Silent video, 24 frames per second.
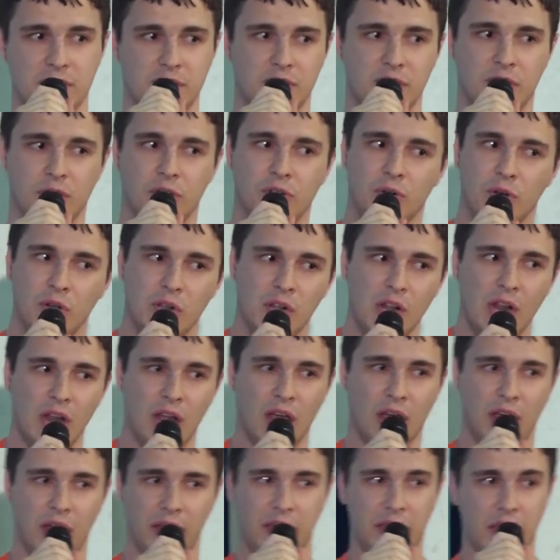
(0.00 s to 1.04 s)
So
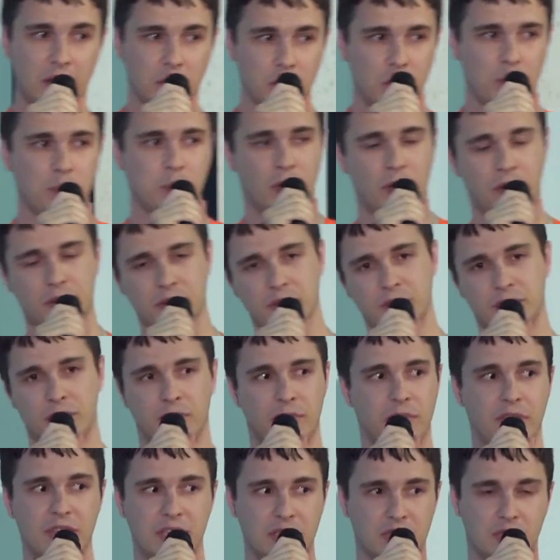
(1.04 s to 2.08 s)
can we parse
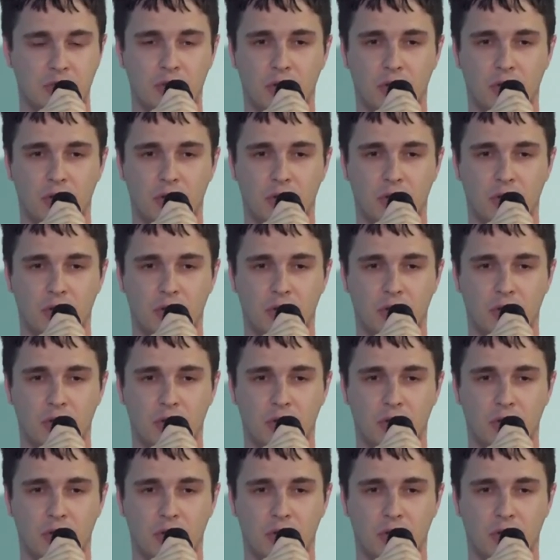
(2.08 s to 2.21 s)
this